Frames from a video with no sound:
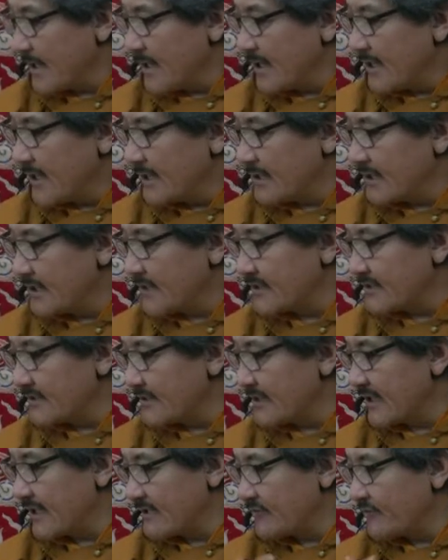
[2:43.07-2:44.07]
it is
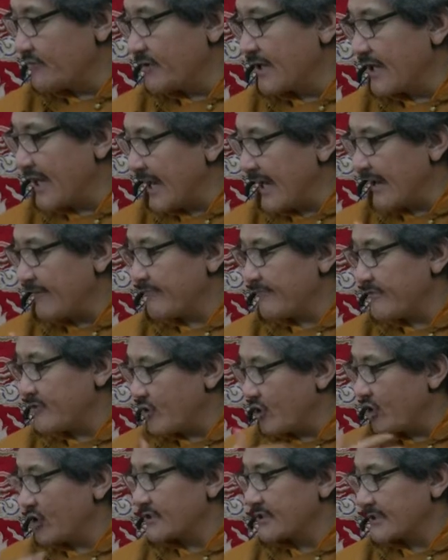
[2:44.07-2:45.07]
that we have
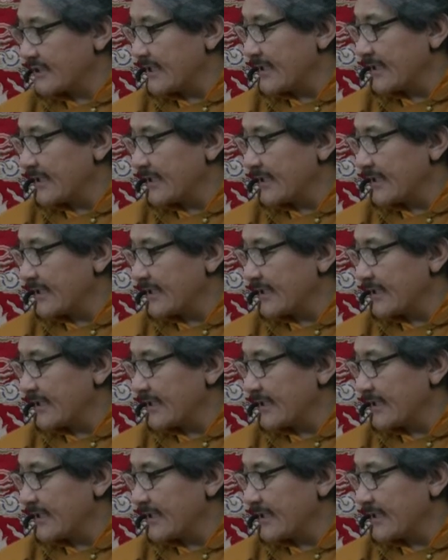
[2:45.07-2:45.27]
not